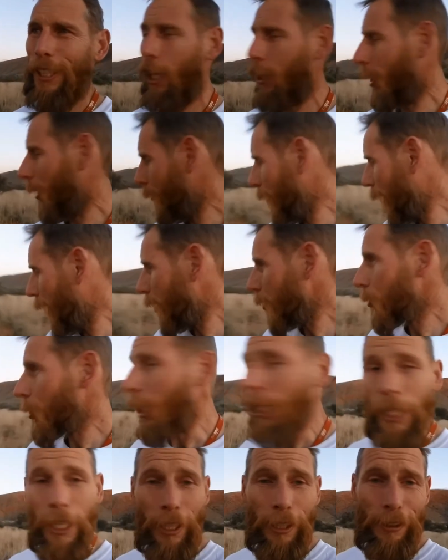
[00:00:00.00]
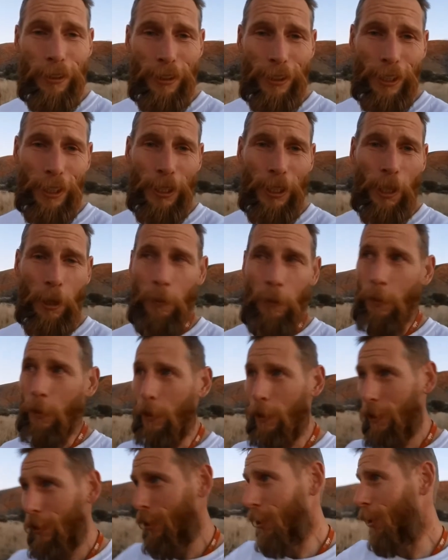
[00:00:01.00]
I'd have a house here in the
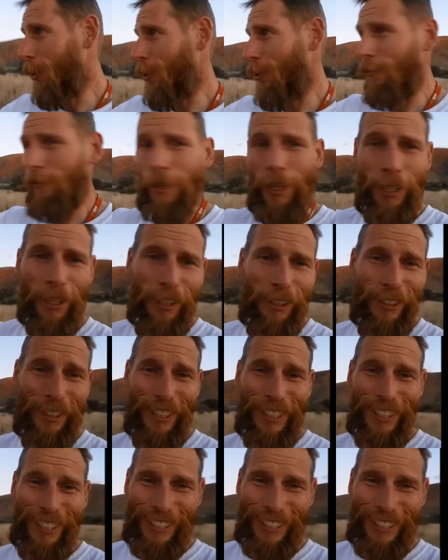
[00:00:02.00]
open, in the savannah,